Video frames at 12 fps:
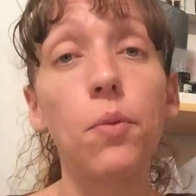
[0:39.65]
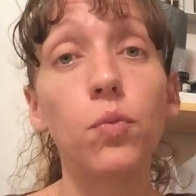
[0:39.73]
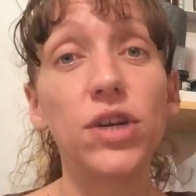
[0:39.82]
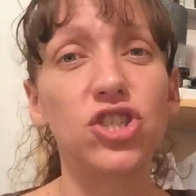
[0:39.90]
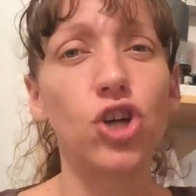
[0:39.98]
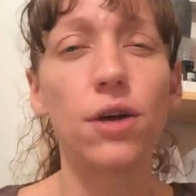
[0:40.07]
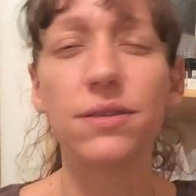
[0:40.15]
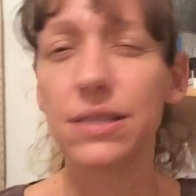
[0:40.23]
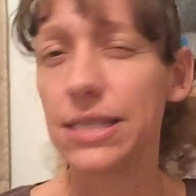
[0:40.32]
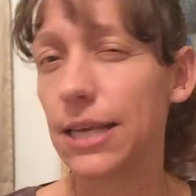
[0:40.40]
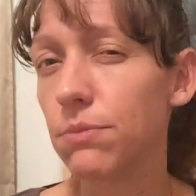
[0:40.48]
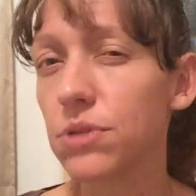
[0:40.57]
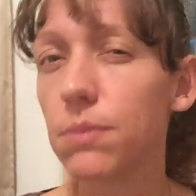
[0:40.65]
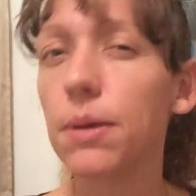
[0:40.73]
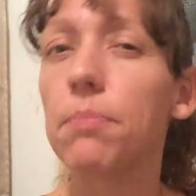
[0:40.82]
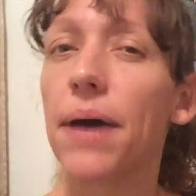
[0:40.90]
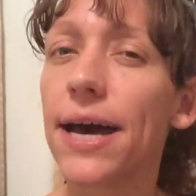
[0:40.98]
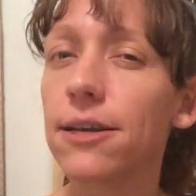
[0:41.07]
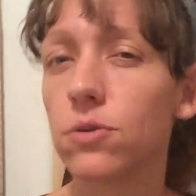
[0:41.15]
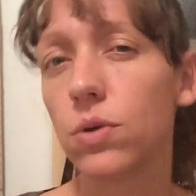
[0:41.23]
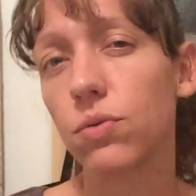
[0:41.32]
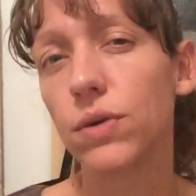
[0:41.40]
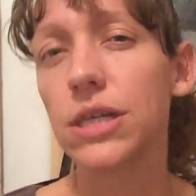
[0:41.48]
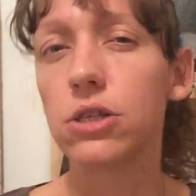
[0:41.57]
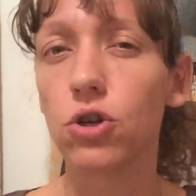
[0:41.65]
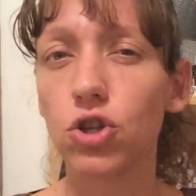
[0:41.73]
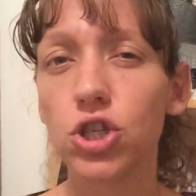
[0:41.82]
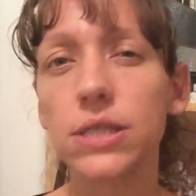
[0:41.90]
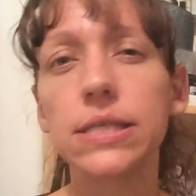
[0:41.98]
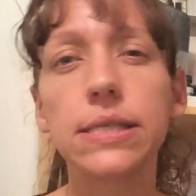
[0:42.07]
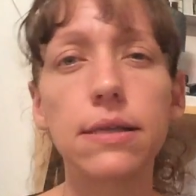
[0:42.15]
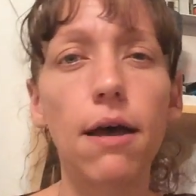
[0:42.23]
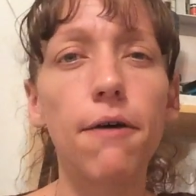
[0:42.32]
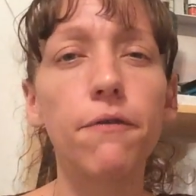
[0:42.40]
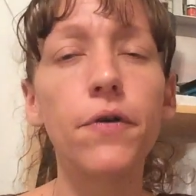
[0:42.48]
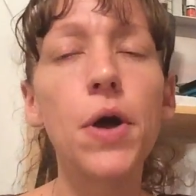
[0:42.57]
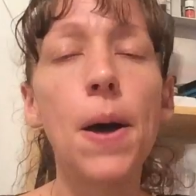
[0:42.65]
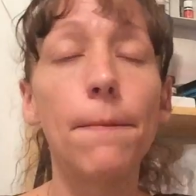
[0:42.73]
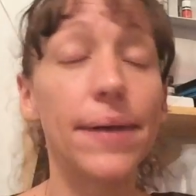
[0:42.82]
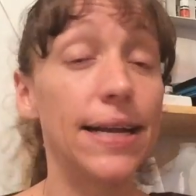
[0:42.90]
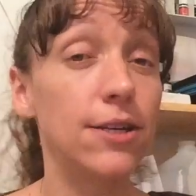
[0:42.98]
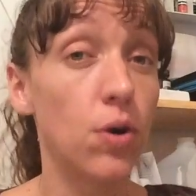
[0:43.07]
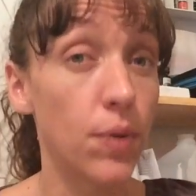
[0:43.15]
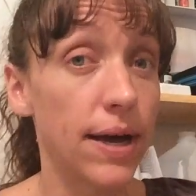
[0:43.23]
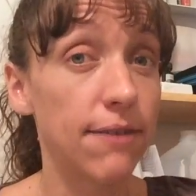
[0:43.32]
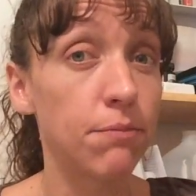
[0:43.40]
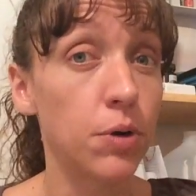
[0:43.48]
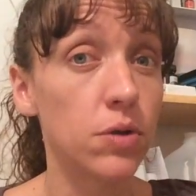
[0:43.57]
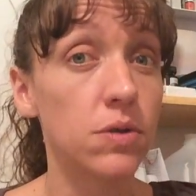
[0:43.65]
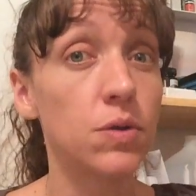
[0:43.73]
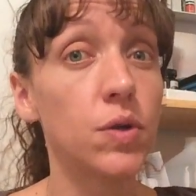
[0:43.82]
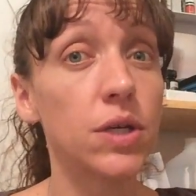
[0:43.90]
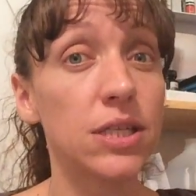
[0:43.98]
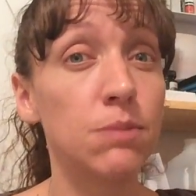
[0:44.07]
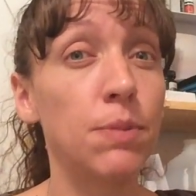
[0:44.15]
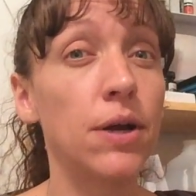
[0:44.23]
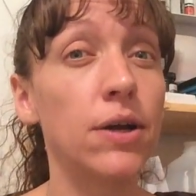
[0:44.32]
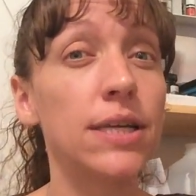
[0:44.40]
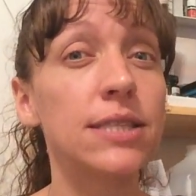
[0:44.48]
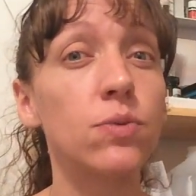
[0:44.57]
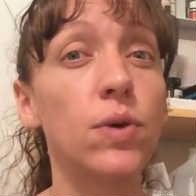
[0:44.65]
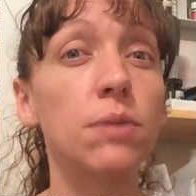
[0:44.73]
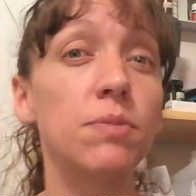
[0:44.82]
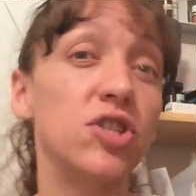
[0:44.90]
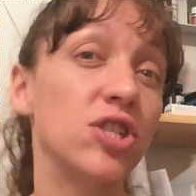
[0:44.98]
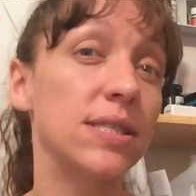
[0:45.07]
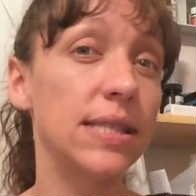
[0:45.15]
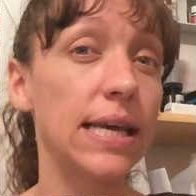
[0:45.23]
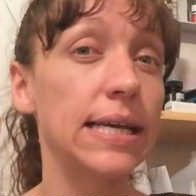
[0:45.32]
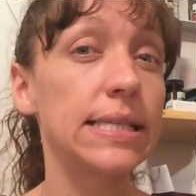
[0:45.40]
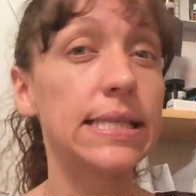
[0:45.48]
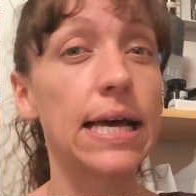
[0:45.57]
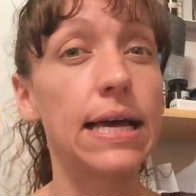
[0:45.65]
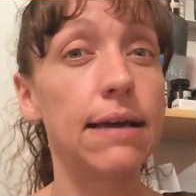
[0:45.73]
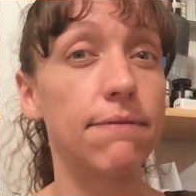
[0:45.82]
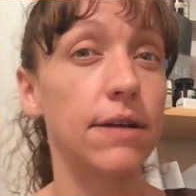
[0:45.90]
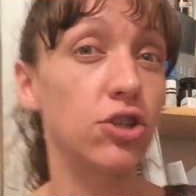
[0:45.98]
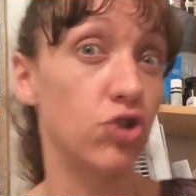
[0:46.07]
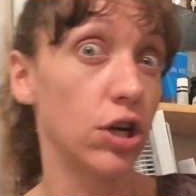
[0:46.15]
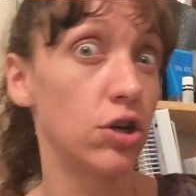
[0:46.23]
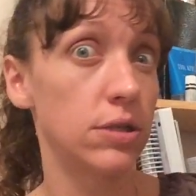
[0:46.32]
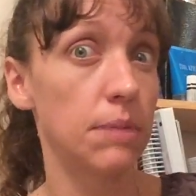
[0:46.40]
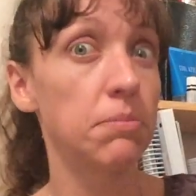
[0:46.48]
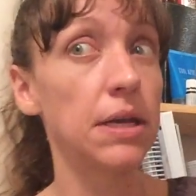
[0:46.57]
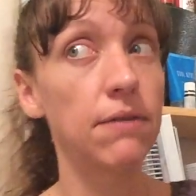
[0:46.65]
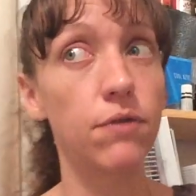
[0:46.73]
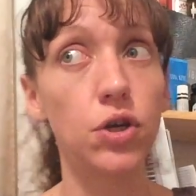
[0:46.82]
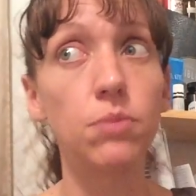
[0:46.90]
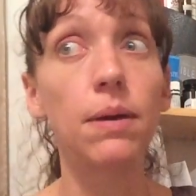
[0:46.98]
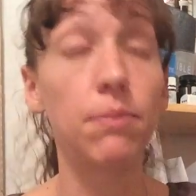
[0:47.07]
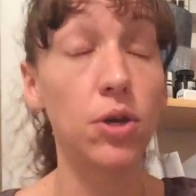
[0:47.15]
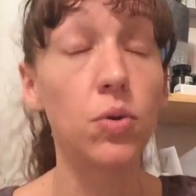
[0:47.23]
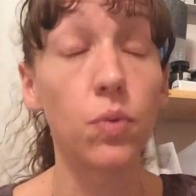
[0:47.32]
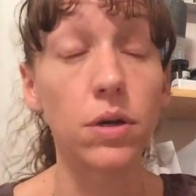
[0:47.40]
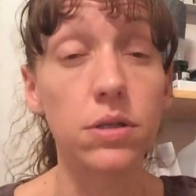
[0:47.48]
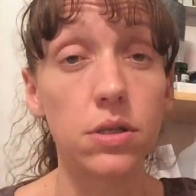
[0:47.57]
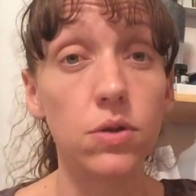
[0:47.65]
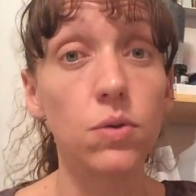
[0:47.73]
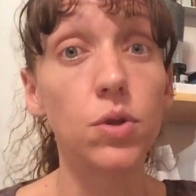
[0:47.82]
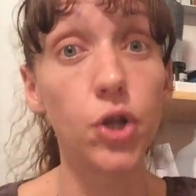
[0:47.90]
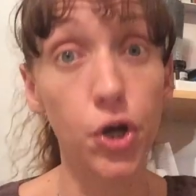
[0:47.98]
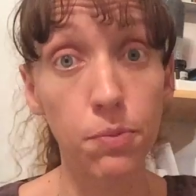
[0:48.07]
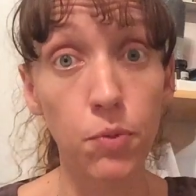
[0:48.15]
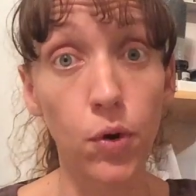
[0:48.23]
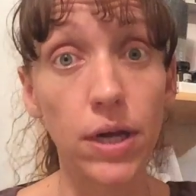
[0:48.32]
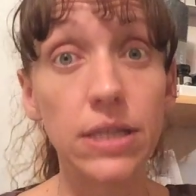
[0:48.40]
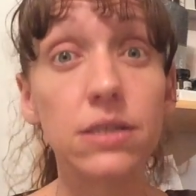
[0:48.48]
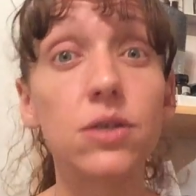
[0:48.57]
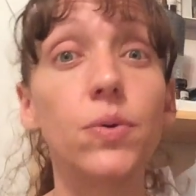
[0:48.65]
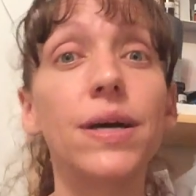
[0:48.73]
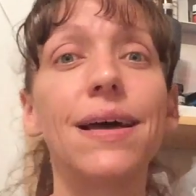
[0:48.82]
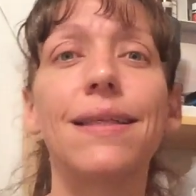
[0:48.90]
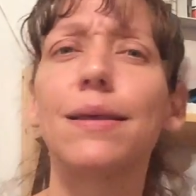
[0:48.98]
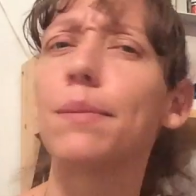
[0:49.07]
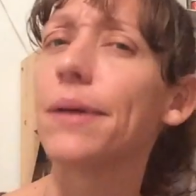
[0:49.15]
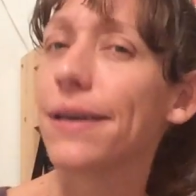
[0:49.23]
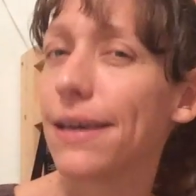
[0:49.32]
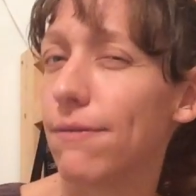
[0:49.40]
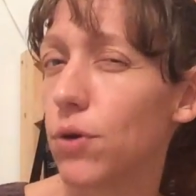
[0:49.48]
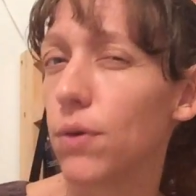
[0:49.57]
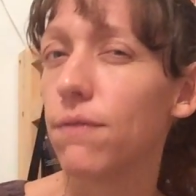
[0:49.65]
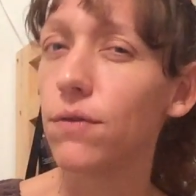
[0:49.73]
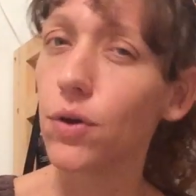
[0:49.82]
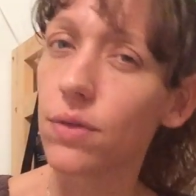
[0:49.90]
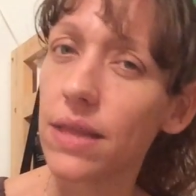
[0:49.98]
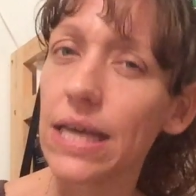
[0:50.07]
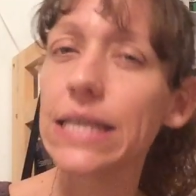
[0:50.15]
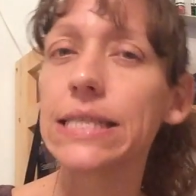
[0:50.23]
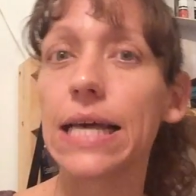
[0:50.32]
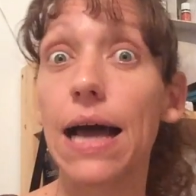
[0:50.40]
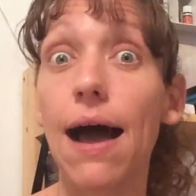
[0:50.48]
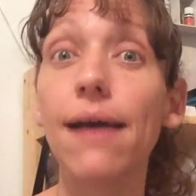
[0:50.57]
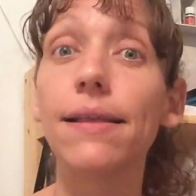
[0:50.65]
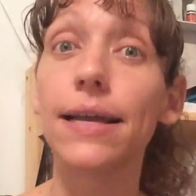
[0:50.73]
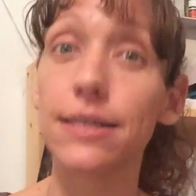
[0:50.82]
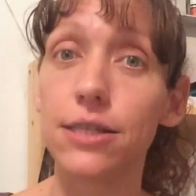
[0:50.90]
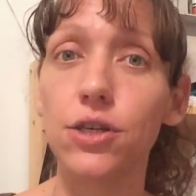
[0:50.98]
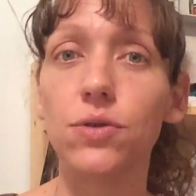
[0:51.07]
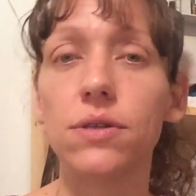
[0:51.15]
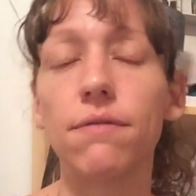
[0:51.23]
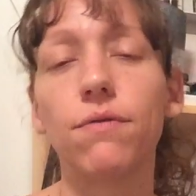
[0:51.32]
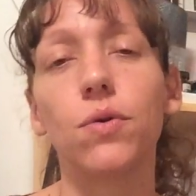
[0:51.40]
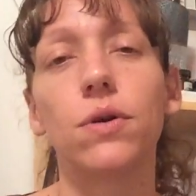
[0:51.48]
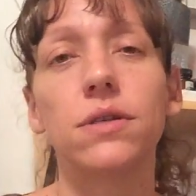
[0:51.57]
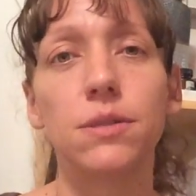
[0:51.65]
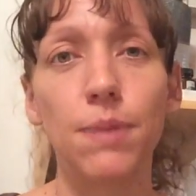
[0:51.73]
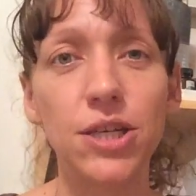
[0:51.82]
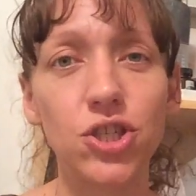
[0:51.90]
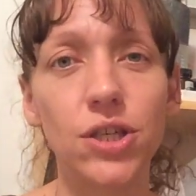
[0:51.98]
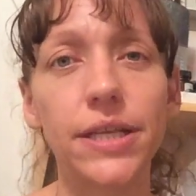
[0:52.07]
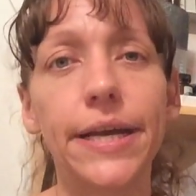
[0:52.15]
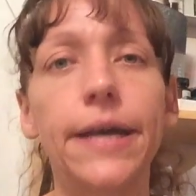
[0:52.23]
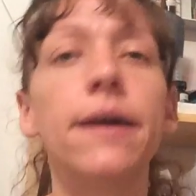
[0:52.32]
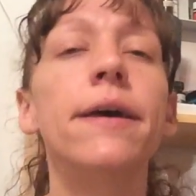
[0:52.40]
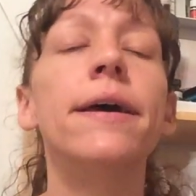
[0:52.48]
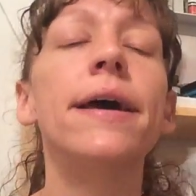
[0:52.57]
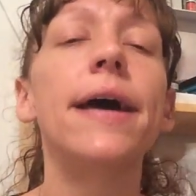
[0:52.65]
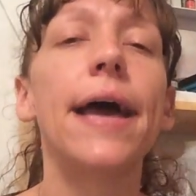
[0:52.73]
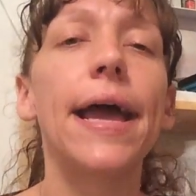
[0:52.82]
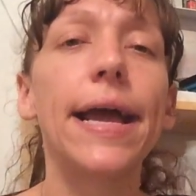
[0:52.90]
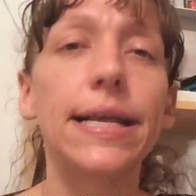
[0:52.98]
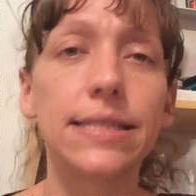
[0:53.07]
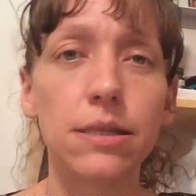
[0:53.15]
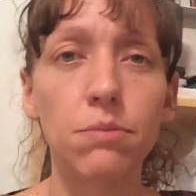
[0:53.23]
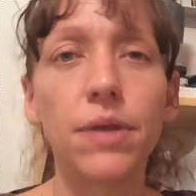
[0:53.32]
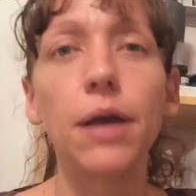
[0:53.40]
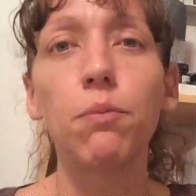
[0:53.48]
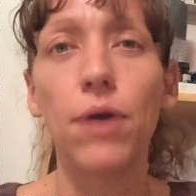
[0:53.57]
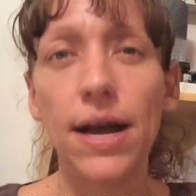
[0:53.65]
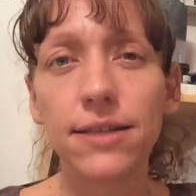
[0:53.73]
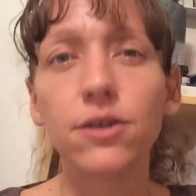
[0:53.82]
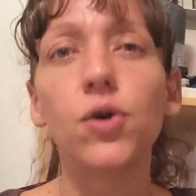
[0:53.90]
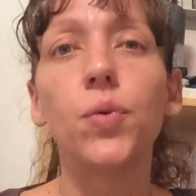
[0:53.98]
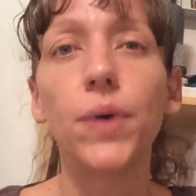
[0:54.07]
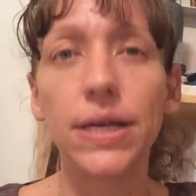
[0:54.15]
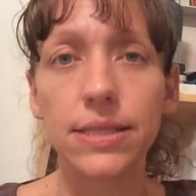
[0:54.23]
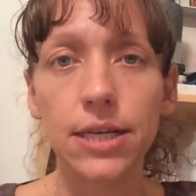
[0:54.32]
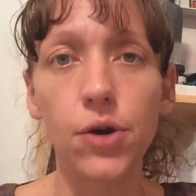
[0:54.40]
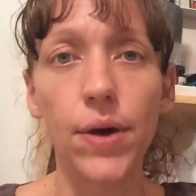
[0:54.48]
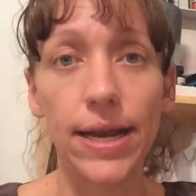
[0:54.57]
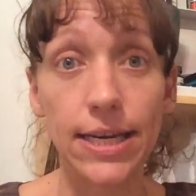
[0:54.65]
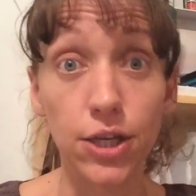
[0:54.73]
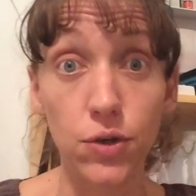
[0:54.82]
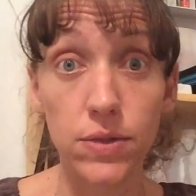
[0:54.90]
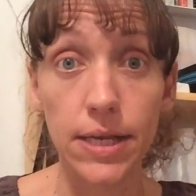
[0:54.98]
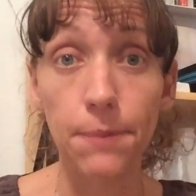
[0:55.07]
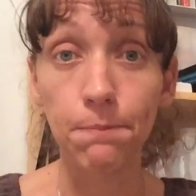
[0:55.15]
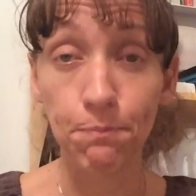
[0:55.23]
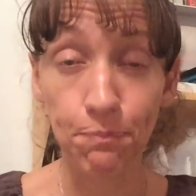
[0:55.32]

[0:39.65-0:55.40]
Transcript: which seem to be backed with research and stuff, but I don't have personal experience with, but just things that if it triggers something for you, maybe you want to look more into it. And I'm going to give you a few things that I like to use it for, especially, and some like practical ways to go ahead and use it.